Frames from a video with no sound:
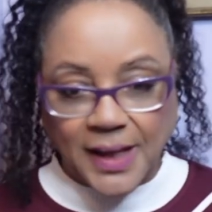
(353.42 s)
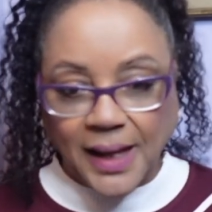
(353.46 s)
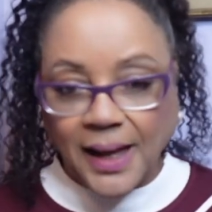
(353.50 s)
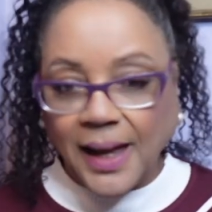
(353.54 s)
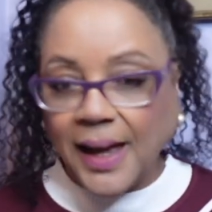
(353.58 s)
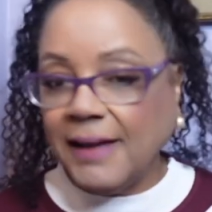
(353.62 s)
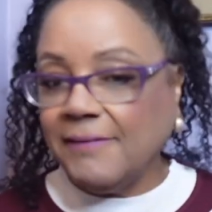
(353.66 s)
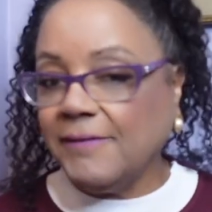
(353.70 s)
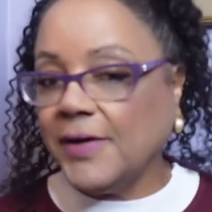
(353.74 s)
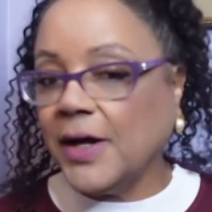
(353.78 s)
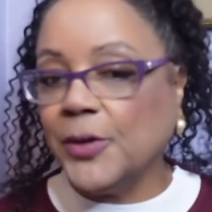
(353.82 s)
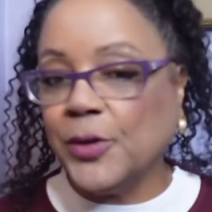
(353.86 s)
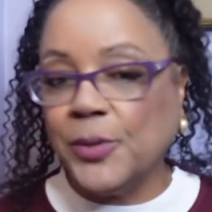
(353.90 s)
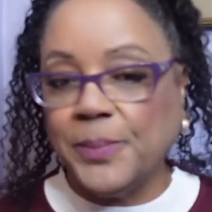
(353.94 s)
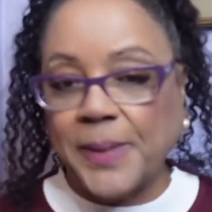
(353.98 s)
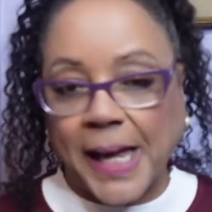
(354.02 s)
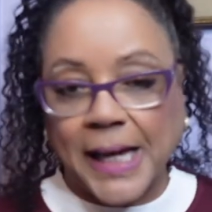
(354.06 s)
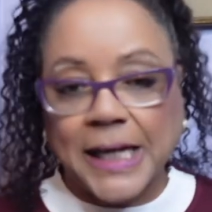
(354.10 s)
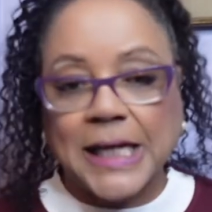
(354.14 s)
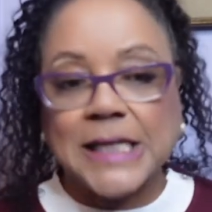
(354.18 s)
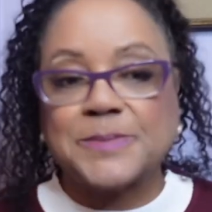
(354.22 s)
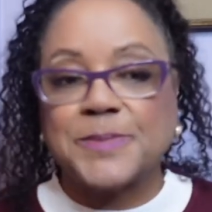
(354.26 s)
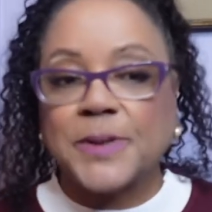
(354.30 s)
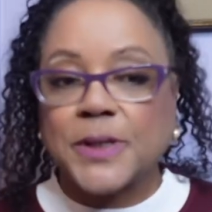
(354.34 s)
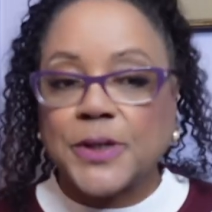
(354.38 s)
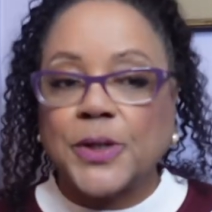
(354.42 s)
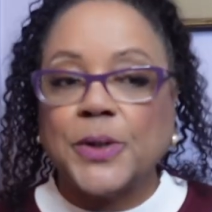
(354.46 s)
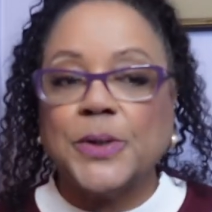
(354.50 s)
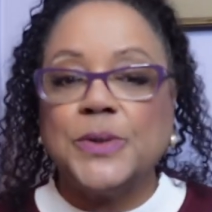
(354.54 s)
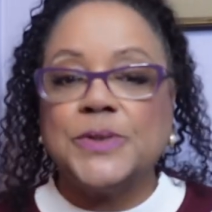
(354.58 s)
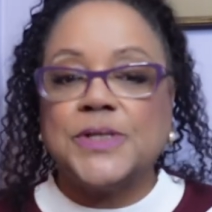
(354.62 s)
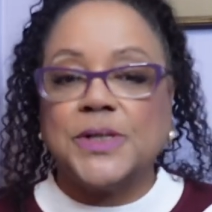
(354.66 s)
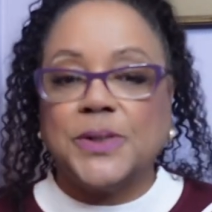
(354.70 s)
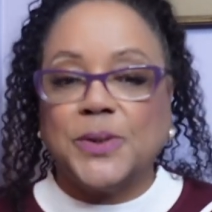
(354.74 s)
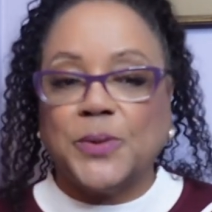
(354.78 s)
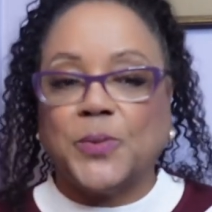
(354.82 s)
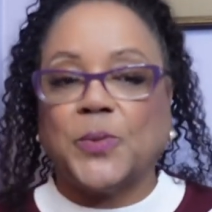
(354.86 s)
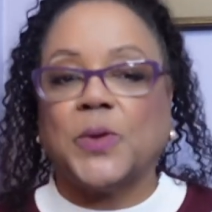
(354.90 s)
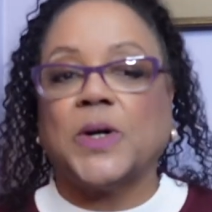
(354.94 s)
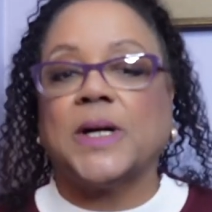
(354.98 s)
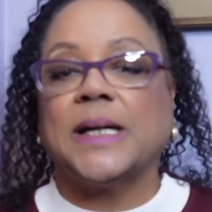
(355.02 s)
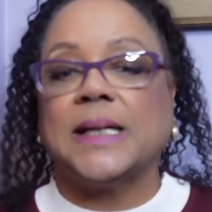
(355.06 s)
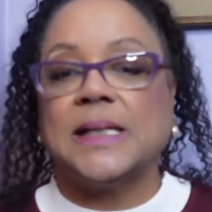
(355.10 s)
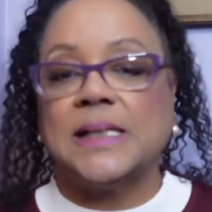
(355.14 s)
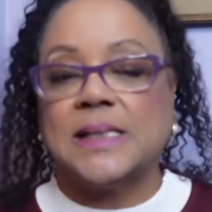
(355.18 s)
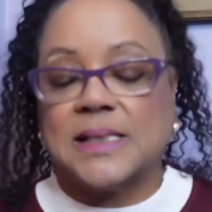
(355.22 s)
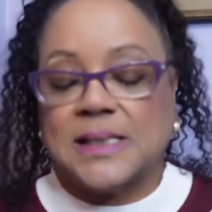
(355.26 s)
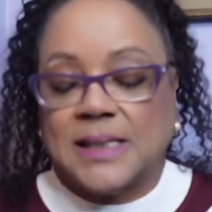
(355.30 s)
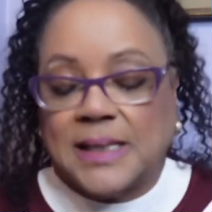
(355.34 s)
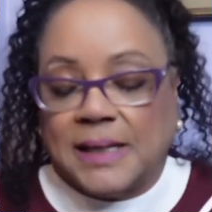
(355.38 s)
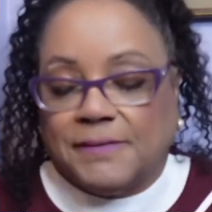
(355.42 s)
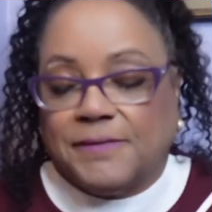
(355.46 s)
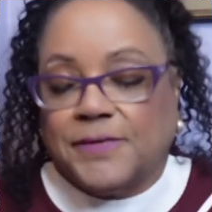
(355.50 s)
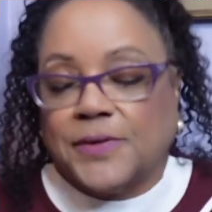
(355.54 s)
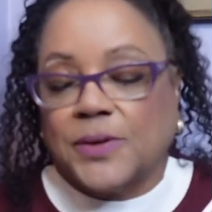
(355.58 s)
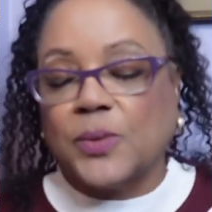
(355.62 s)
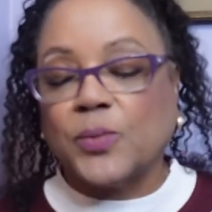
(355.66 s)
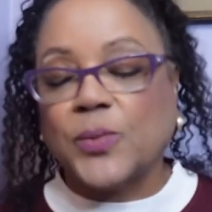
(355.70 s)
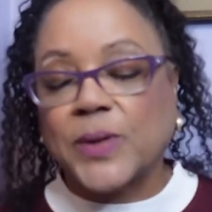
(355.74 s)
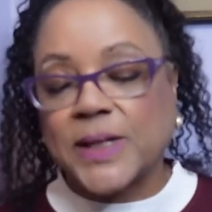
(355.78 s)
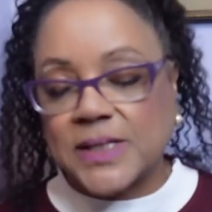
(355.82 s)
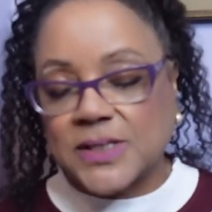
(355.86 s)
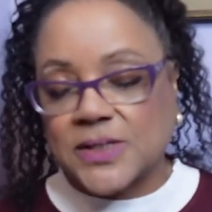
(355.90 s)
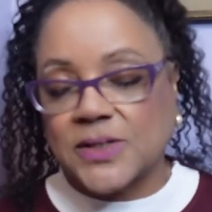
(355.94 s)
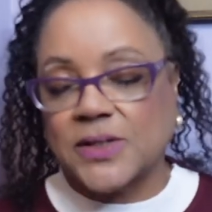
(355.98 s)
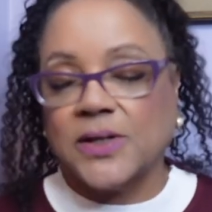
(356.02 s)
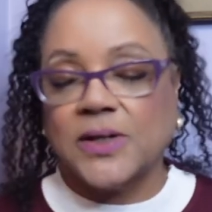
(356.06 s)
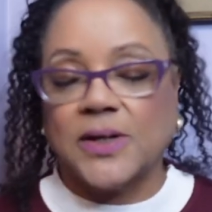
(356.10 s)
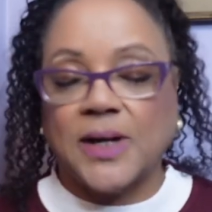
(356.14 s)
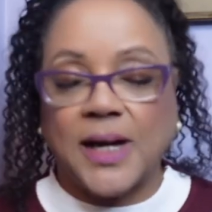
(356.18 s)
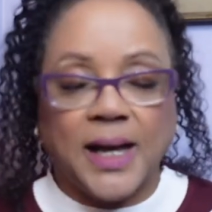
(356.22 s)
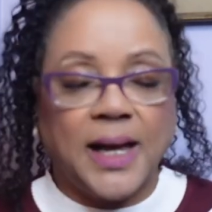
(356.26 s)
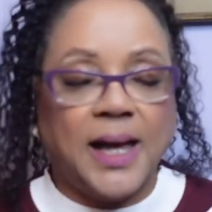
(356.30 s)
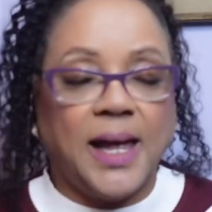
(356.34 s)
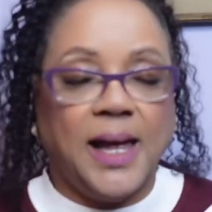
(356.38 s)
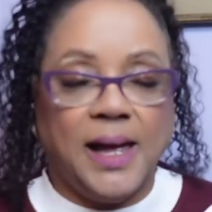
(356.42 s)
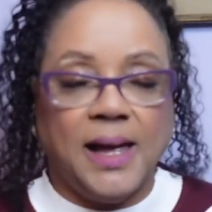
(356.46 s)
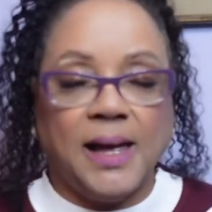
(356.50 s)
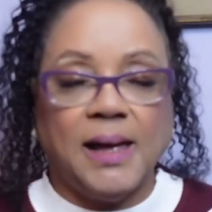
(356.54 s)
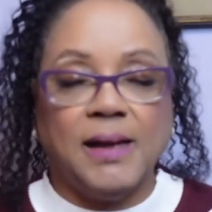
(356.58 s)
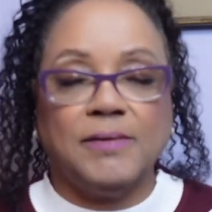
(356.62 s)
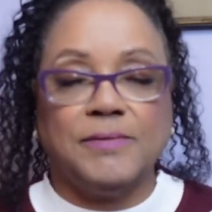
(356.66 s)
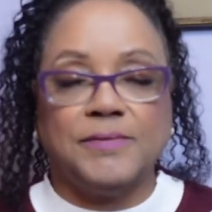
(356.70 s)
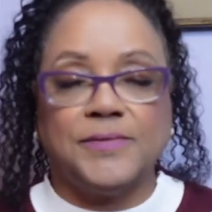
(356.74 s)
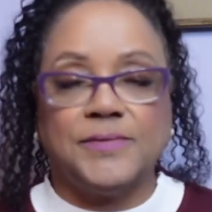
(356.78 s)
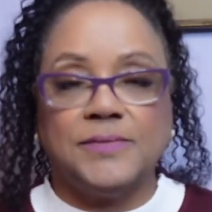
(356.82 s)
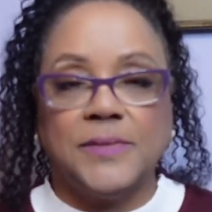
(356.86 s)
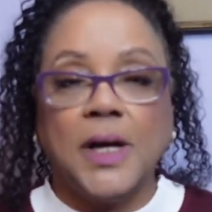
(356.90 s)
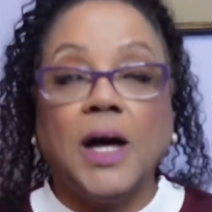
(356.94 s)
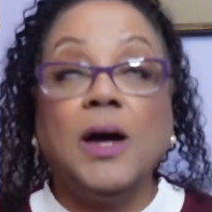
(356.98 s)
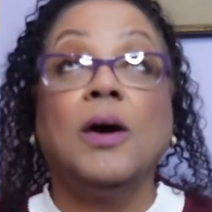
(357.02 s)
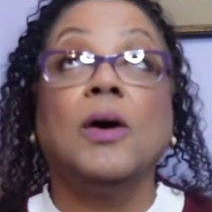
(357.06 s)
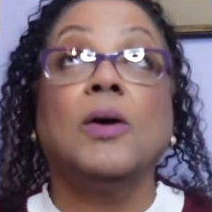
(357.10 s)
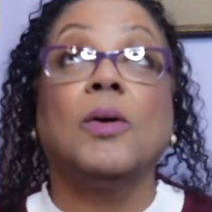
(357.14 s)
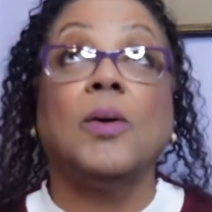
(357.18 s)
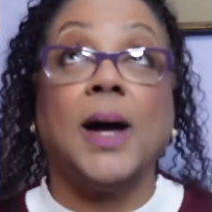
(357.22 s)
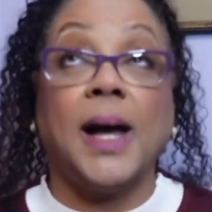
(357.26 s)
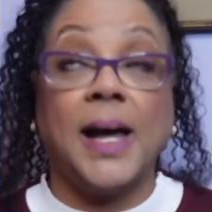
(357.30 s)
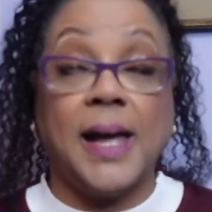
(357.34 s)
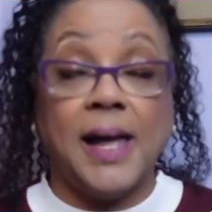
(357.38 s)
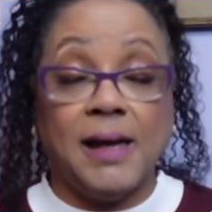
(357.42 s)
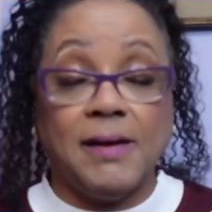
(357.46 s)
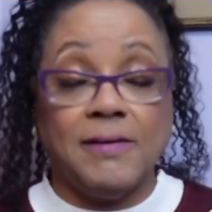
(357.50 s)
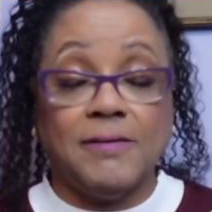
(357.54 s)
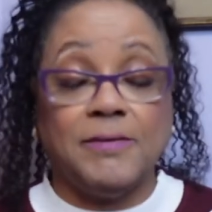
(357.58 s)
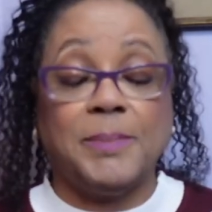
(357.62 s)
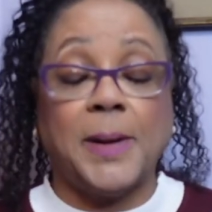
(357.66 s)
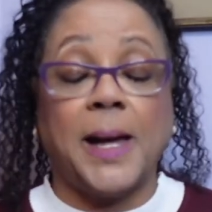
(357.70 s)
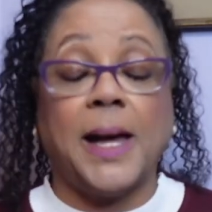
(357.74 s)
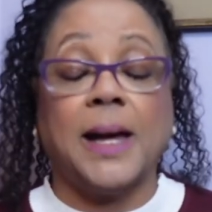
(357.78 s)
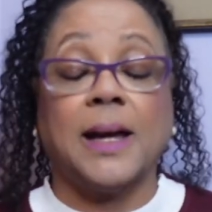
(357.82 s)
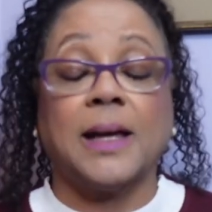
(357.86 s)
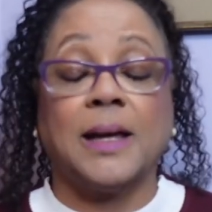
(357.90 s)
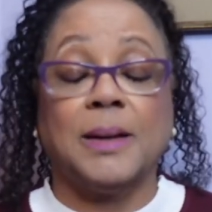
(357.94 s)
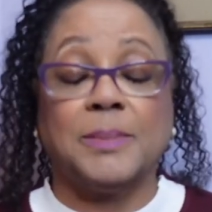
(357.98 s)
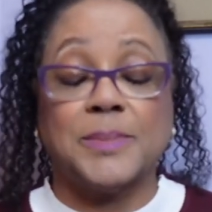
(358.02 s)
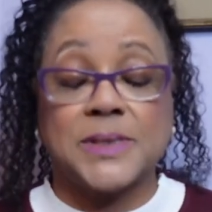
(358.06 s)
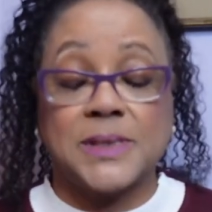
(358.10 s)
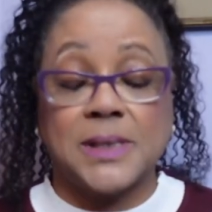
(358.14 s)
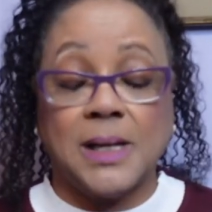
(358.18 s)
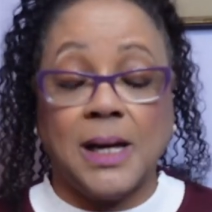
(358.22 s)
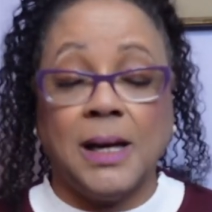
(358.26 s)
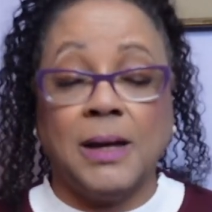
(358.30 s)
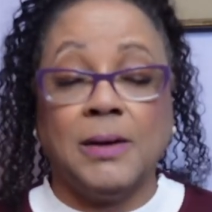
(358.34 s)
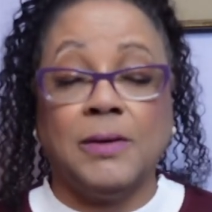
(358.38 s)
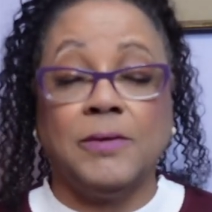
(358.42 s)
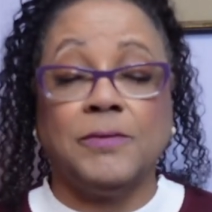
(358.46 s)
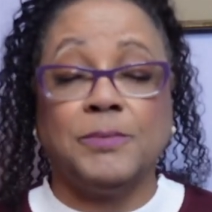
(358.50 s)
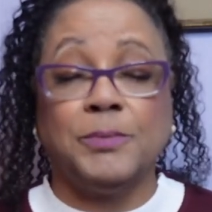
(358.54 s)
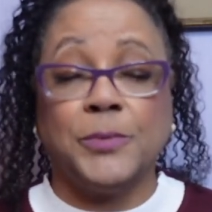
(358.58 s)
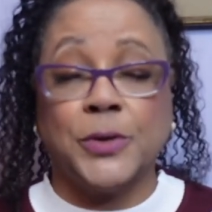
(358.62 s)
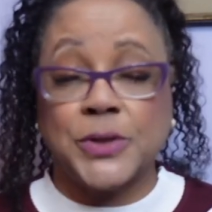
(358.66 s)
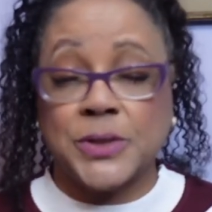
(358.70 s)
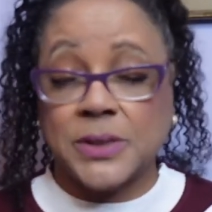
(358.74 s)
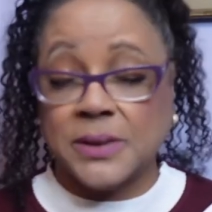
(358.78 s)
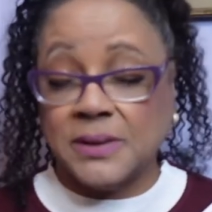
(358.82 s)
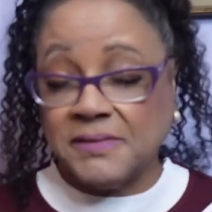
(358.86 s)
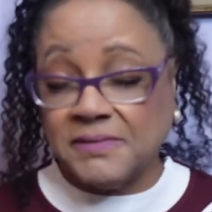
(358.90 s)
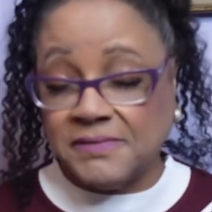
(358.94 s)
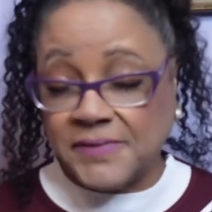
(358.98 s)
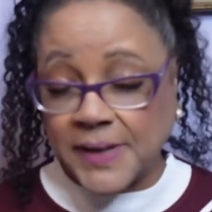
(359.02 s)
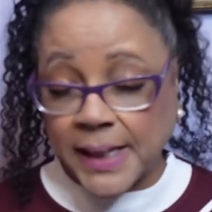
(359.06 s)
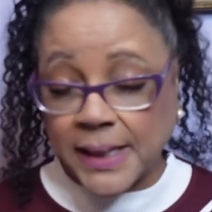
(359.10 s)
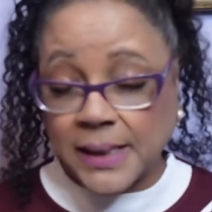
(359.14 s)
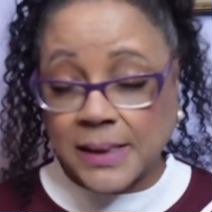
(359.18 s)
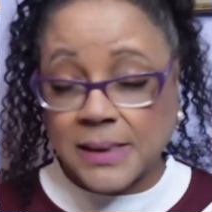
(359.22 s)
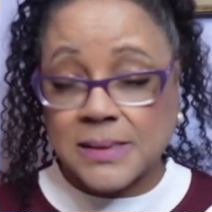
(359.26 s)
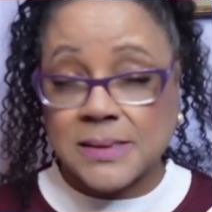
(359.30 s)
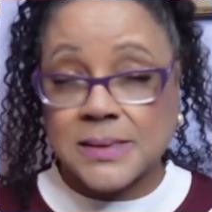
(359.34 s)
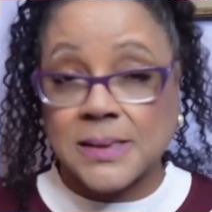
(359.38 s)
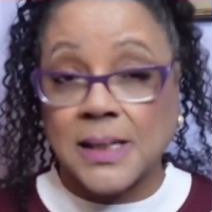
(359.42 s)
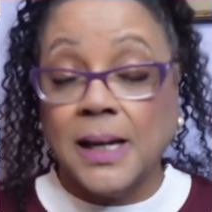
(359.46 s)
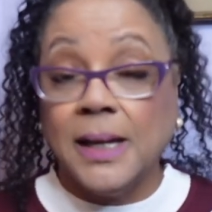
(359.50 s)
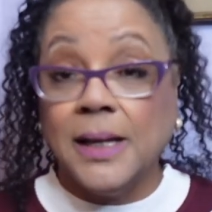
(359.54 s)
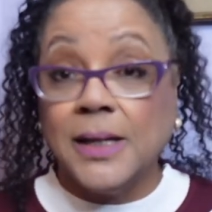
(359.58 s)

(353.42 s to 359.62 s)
I have other backups, but those are the ones that for the winter I have. Oh, I have backups of Merchant of Venice